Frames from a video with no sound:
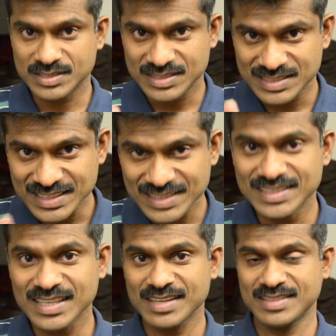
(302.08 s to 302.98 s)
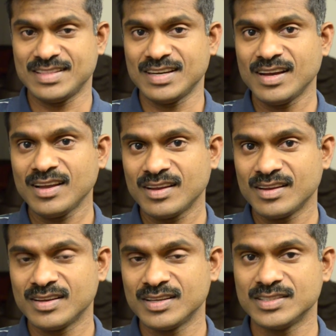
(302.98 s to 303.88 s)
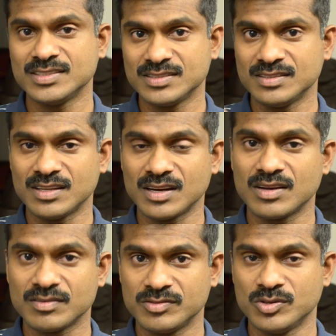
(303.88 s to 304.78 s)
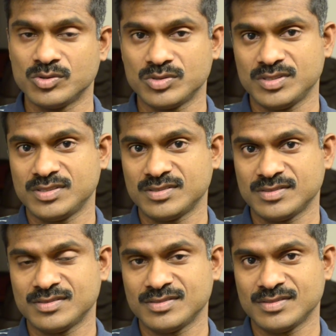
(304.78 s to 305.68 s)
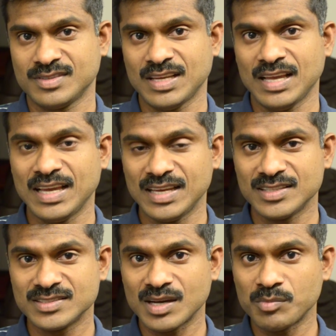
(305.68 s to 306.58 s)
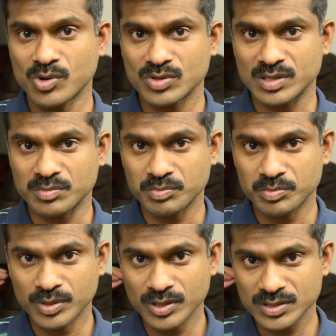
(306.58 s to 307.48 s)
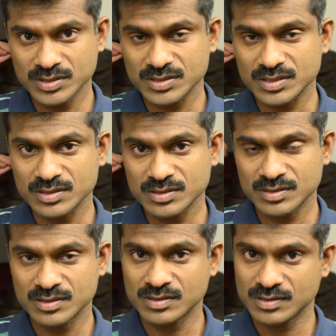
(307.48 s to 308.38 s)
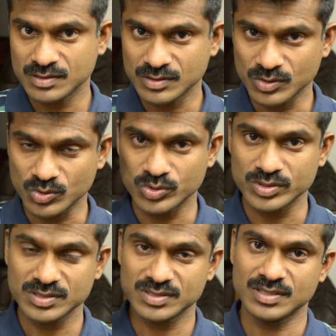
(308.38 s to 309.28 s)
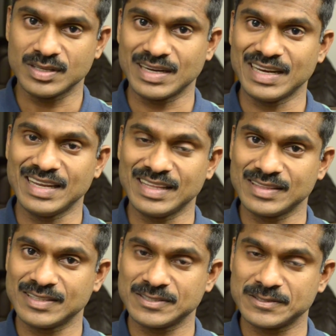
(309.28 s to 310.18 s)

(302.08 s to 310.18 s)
Siddhanta is none of those. It is about the person who is reading this.